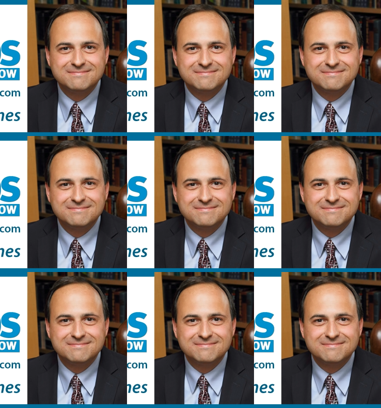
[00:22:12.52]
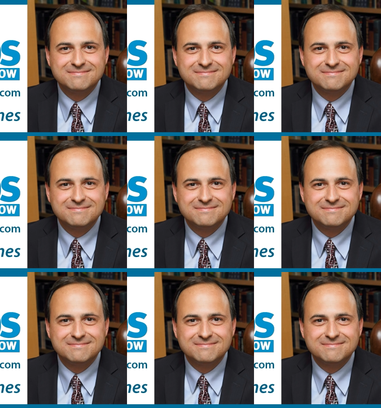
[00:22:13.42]

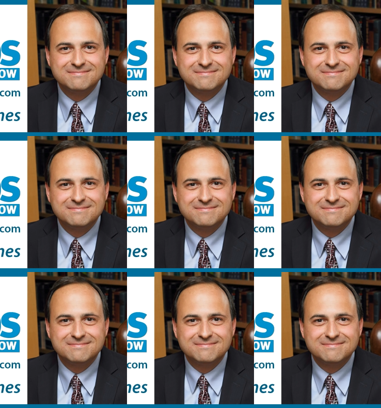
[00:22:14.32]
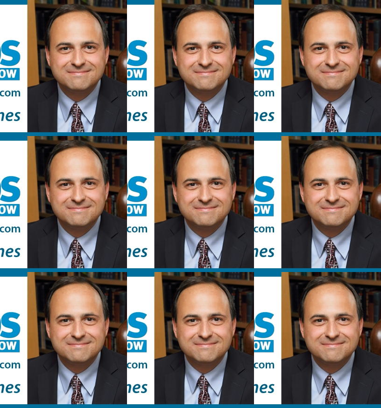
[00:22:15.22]

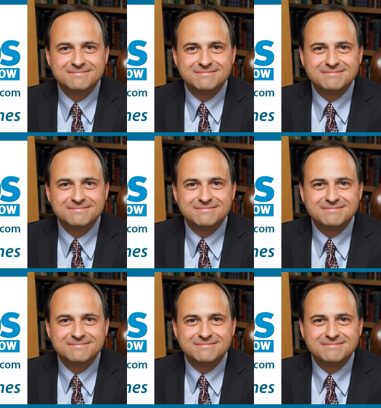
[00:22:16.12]
[no speech]